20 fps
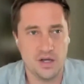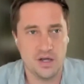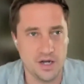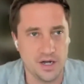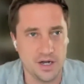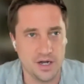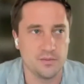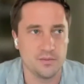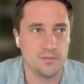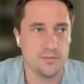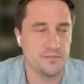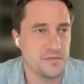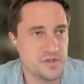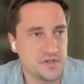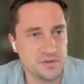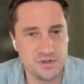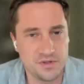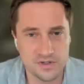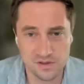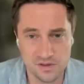Um,
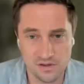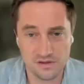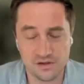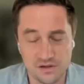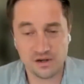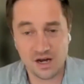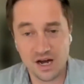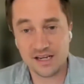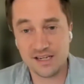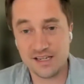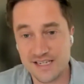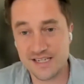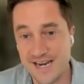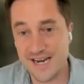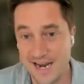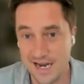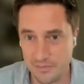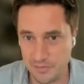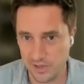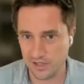so there's a, a, lot is
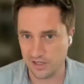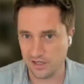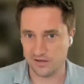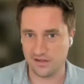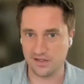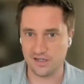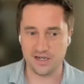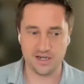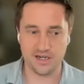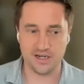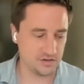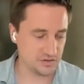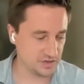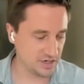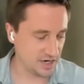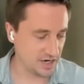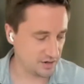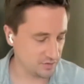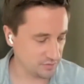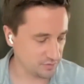happening at the edge
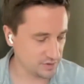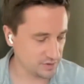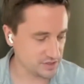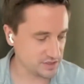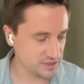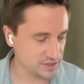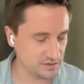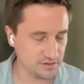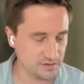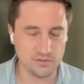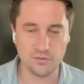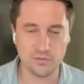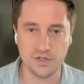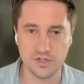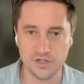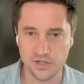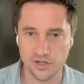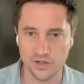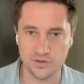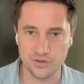now. The reason we
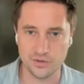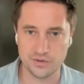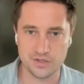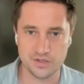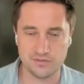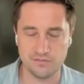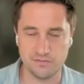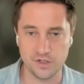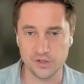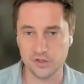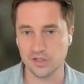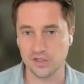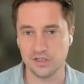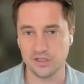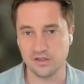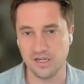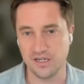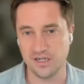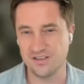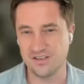chose
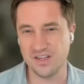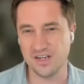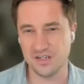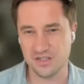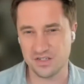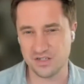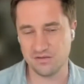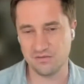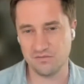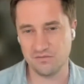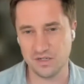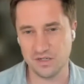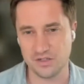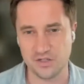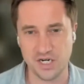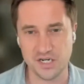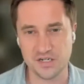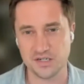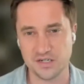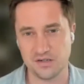vision and things
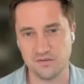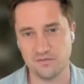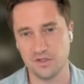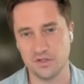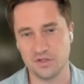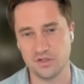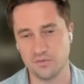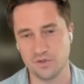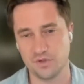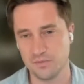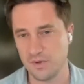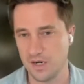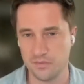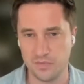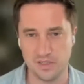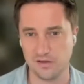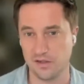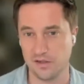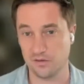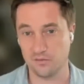adjacent to vision, which might
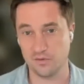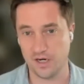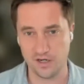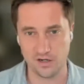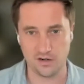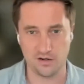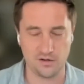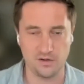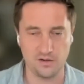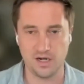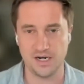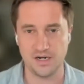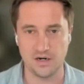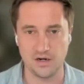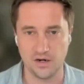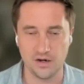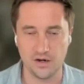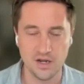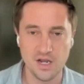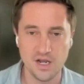be like radar,
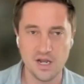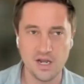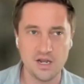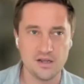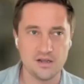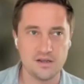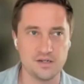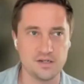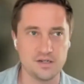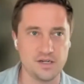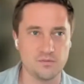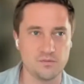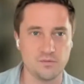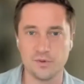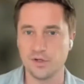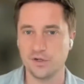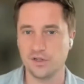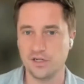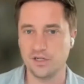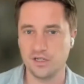lidar, it, it
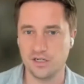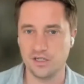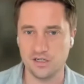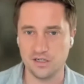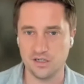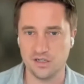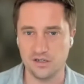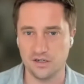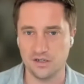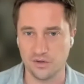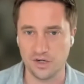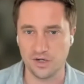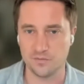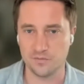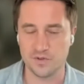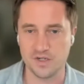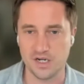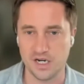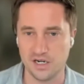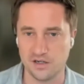really you know
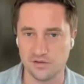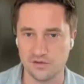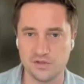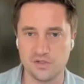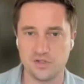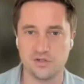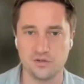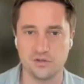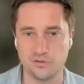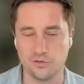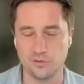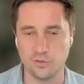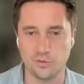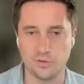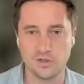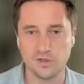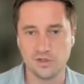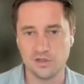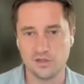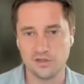comes down
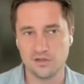to